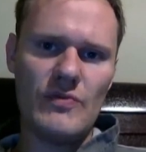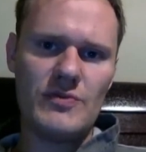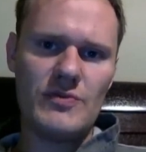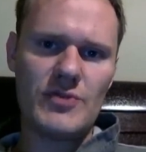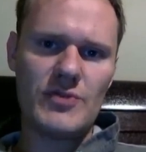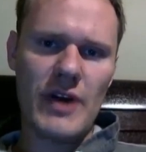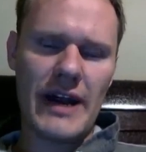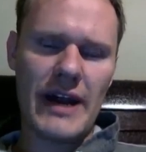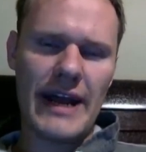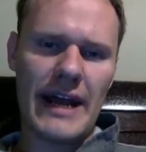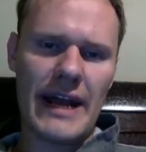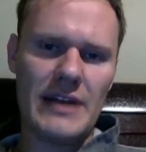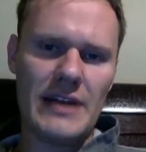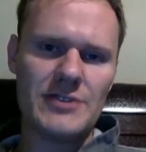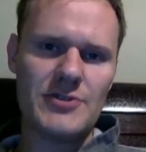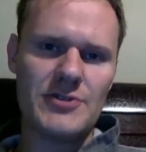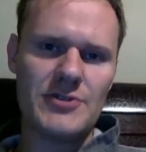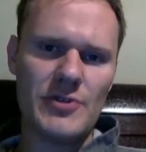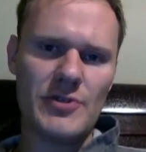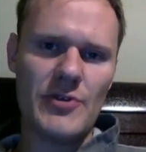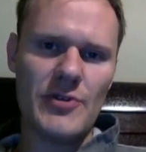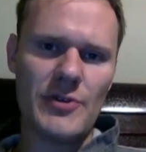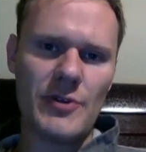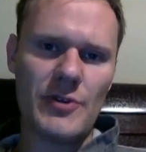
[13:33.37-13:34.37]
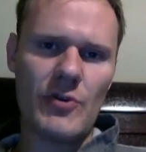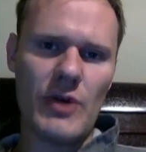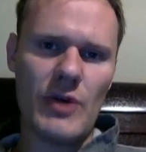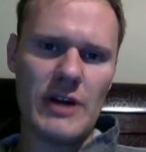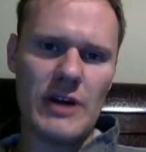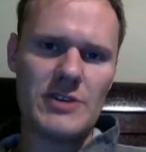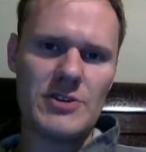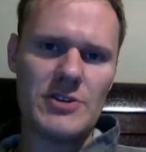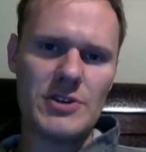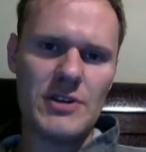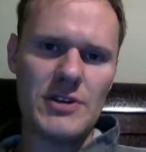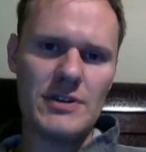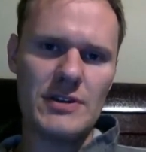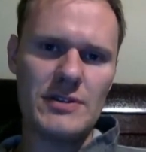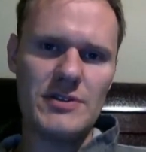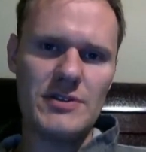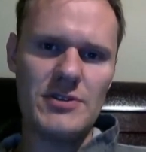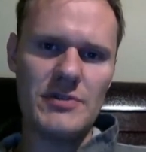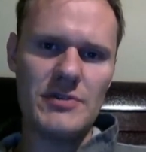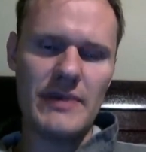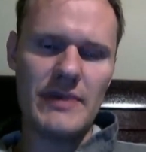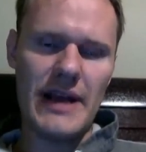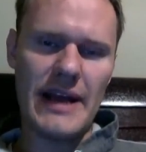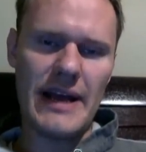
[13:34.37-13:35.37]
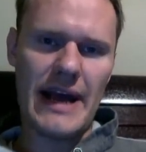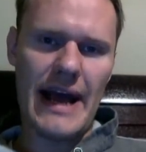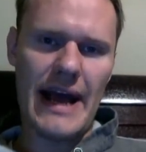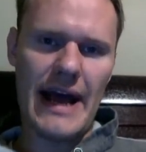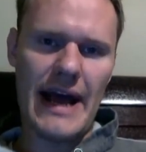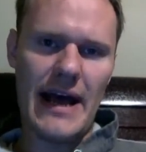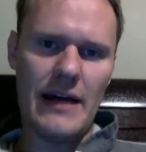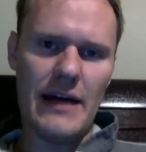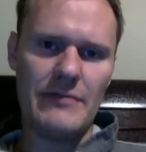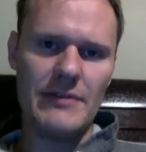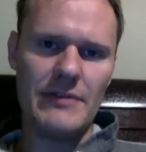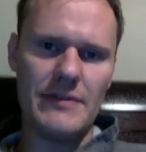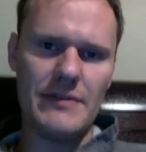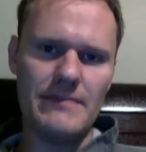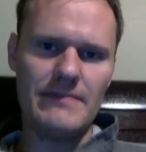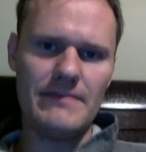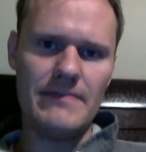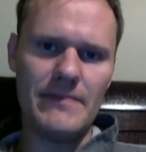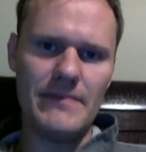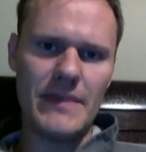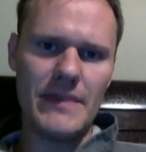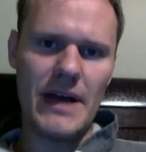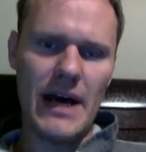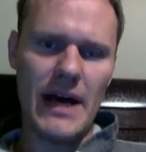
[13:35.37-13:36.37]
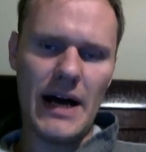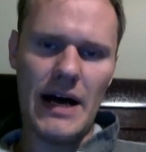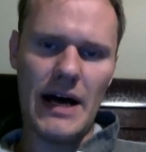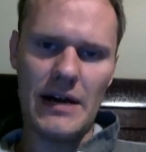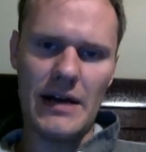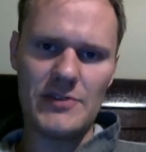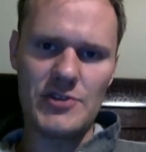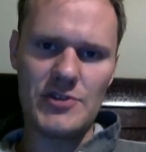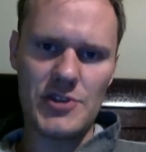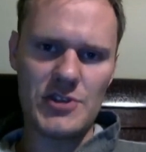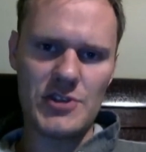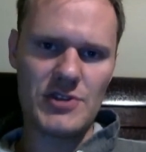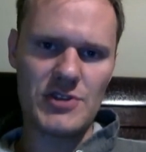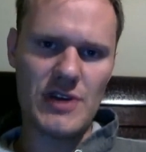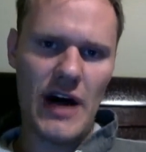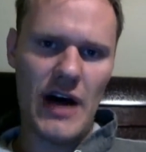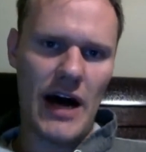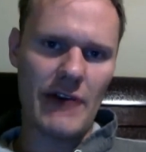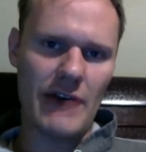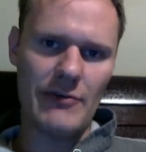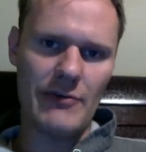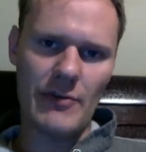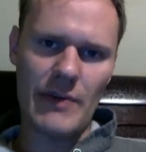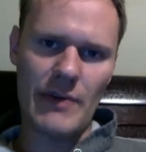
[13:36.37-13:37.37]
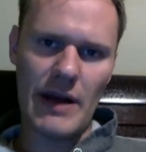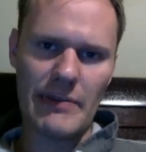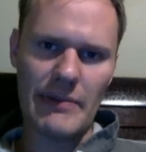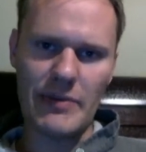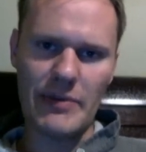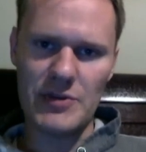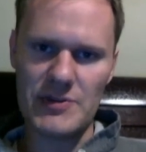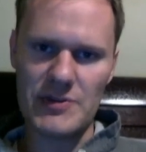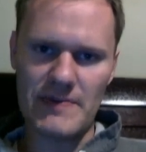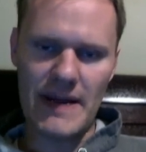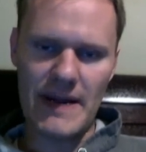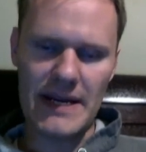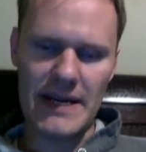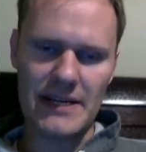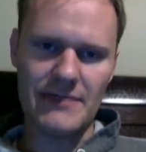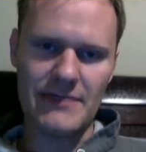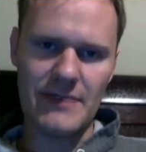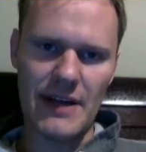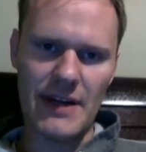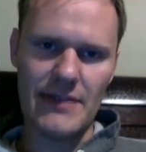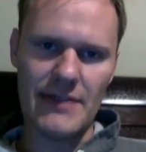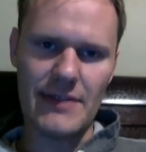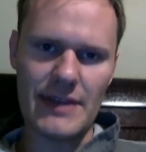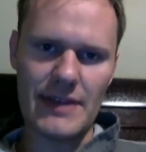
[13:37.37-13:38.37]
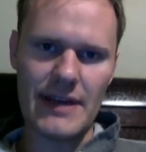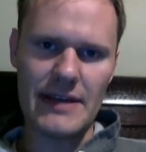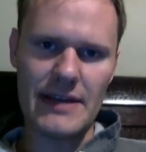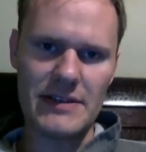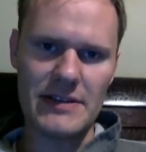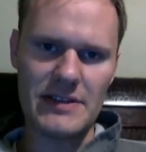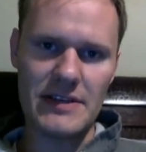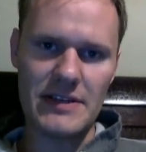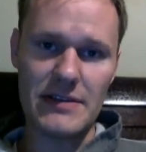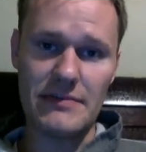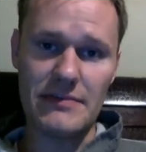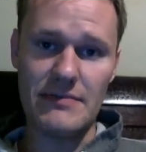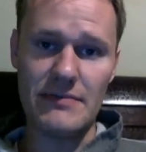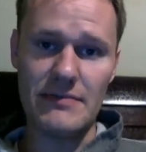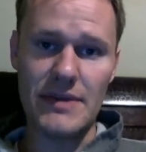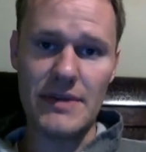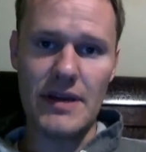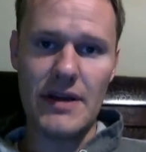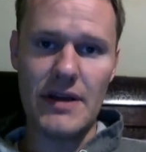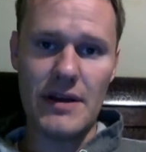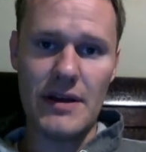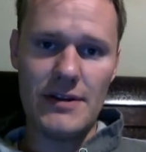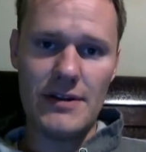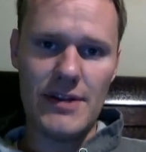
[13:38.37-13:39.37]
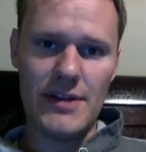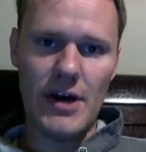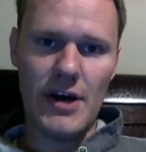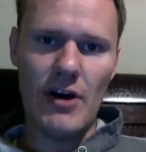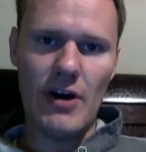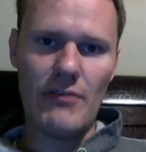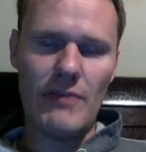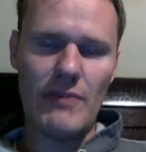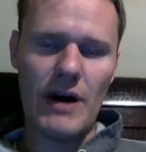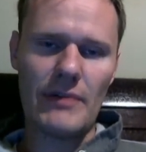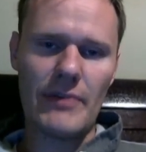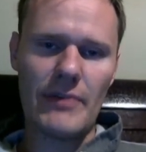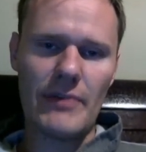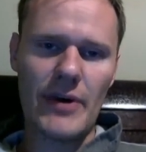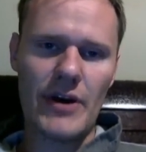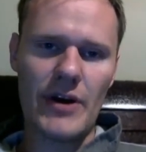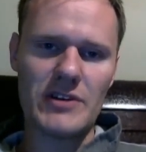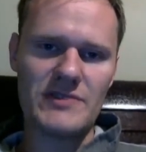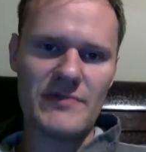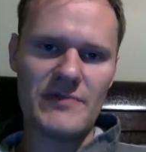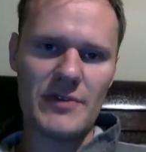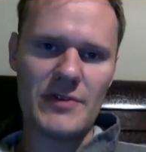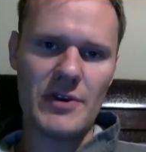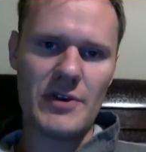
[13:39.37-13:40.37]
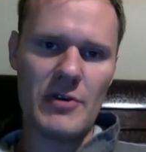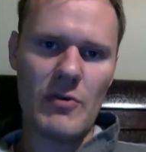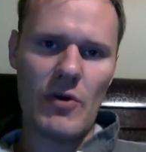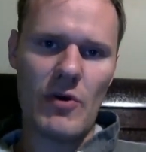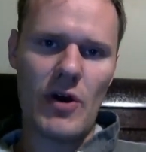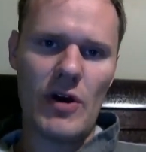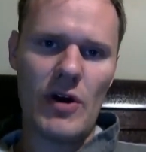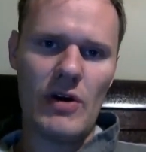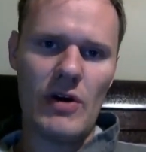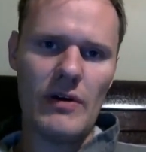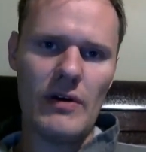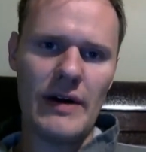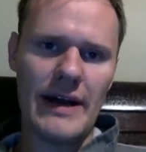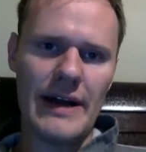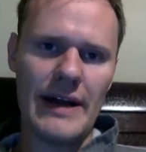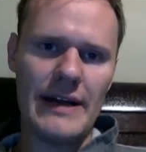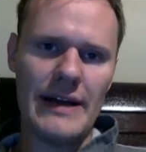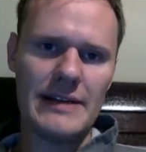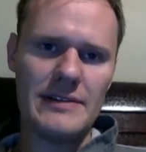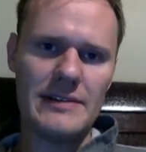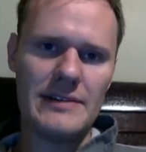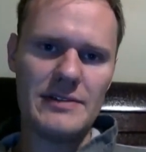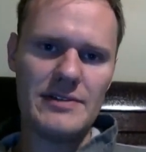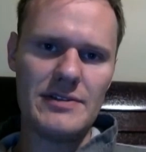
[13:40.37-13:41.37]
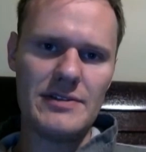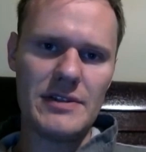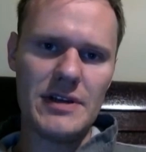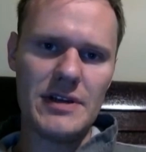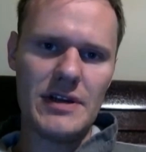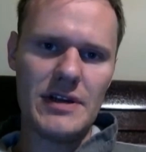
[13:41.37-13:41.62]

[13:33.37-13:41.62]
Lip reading: try to answer questions you may have, and just offer my perspective on things, and know my prayers for you all. And